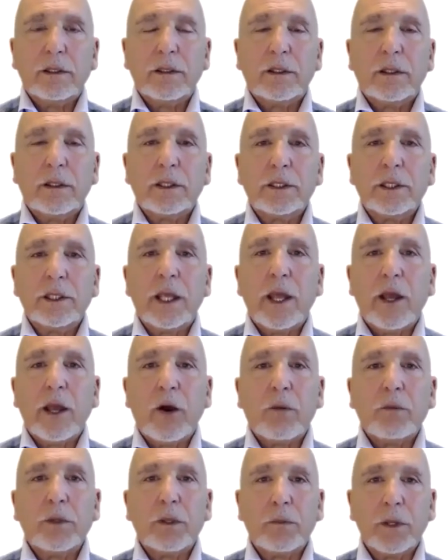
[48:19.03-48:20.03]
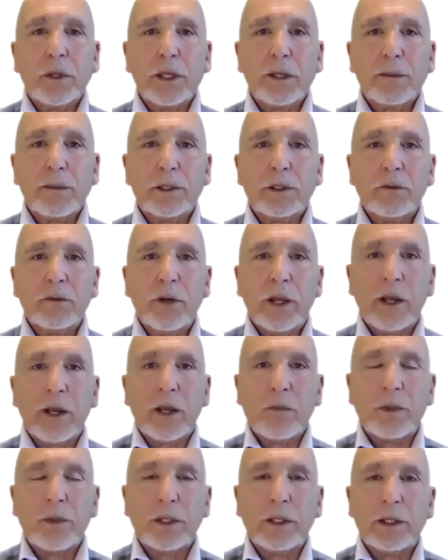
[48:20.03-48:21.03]
Does it help the people
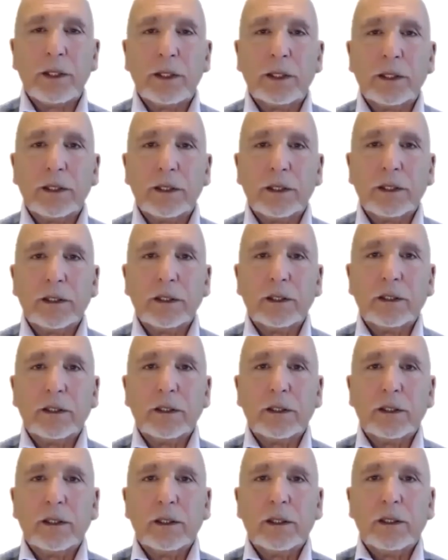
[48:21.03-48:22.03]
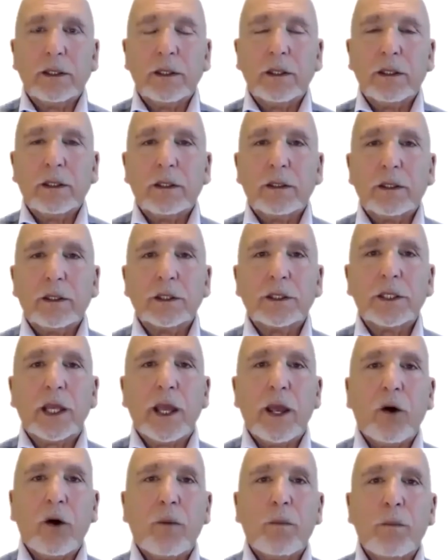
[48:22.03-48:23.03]
around me? Does it
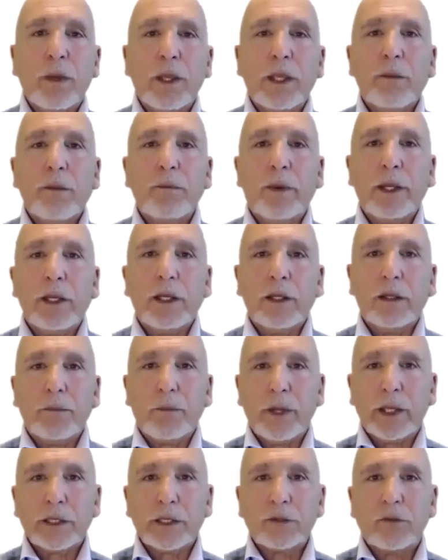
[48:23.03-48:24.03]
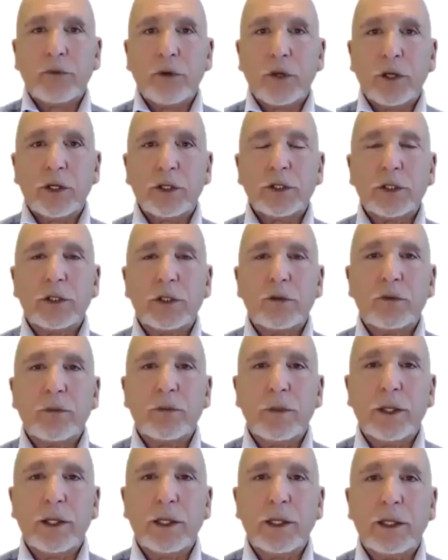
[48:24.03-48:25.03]
help me be the best version of
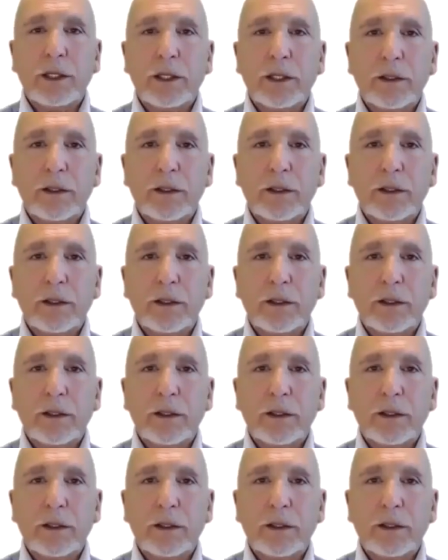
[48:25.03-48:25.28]
me?